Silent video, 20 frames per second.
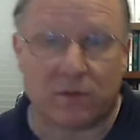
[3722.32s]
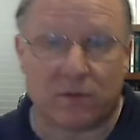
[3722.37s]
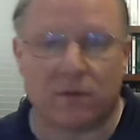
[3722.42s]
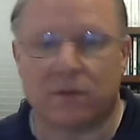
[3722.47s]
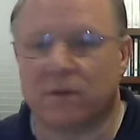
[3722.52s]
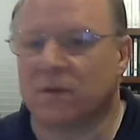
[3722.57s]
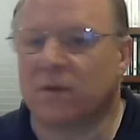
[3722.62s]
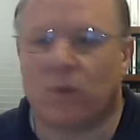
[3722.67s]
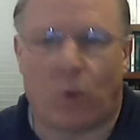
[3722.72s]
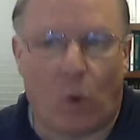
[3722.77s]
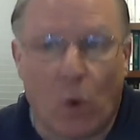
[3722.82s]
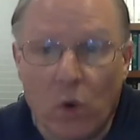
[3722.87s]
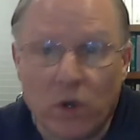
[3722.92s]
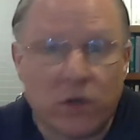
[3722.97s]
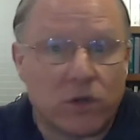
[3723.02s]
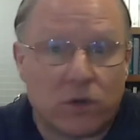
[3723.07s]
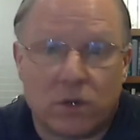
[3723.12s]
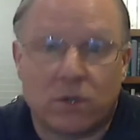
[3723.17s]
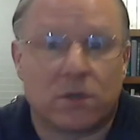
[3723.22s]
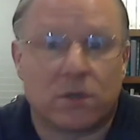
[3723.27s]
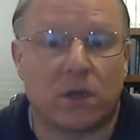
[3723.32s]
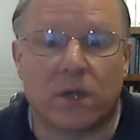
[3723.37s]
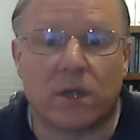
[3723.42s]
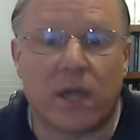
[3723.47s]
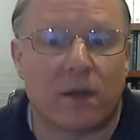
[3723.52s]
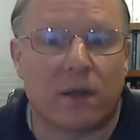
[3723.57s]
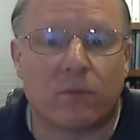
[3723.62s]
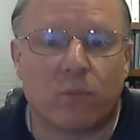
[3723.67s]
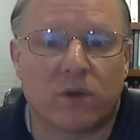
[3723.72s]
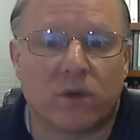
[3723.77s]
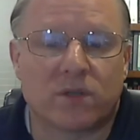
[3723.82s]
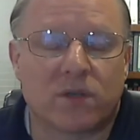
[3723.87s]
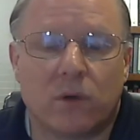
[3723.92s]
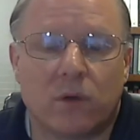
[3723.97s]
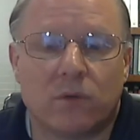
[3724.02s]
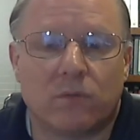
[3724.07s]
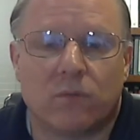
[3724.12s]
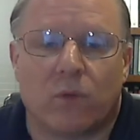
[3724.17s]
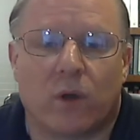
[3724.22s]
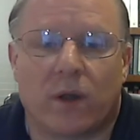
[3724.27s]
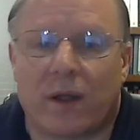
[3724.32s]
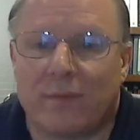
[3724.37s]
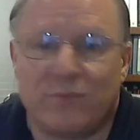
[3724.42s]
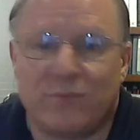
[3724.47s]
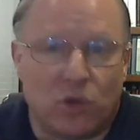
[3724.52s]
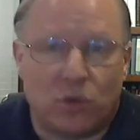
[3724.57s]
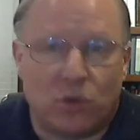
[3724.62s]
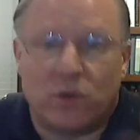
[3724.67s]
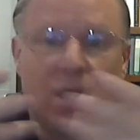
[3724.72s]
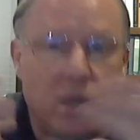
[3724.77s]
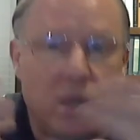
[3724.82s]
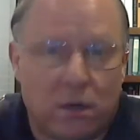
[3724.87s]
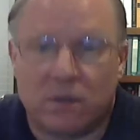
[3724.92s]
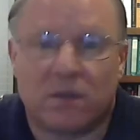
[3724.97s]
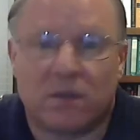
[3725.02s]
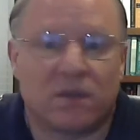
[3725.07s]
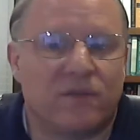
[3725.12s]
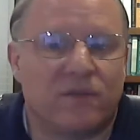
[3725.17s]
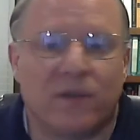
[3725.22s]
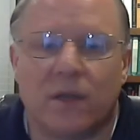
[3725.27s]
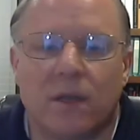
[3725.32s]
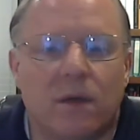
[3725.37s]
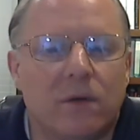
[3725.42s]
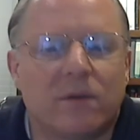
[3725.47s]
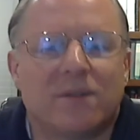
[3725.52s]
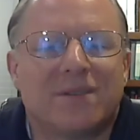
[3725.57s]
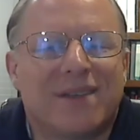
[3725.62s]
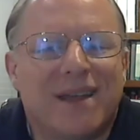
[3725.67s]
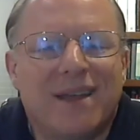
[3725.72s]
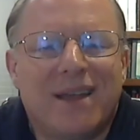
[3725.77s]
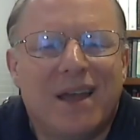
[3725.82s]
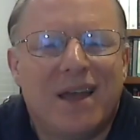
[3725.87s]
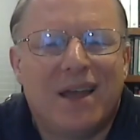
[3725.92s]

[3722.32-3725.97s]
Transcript: to do, or you could look at what I'm doing here in this video and say,